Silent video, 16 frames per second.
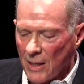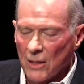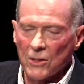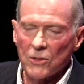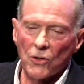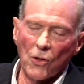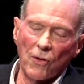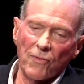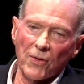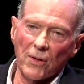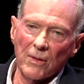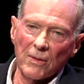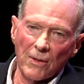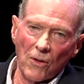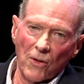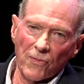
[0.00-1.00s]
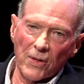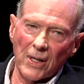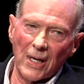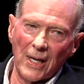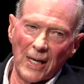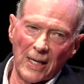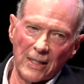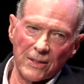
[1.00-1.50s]
So over the
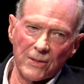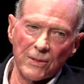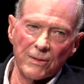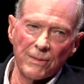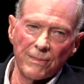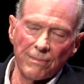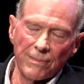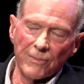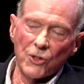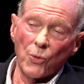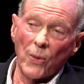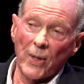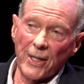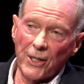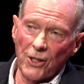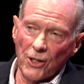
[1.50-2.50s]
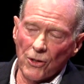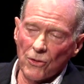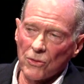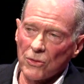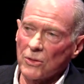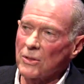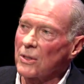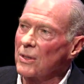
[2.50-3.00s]
last 20
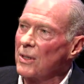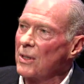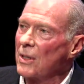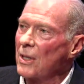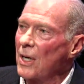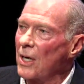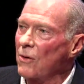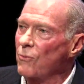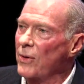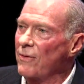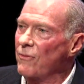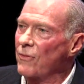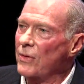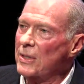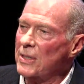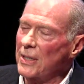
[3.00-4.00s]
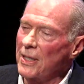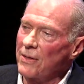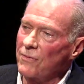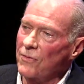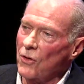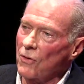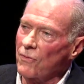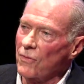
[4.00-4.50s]
years, we've
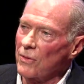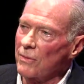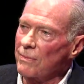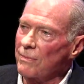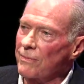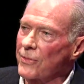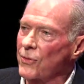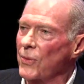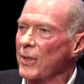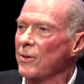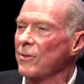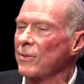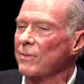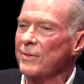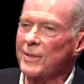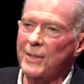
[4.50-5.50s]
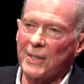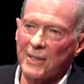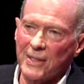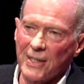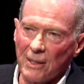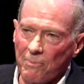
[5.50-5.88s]
received over 360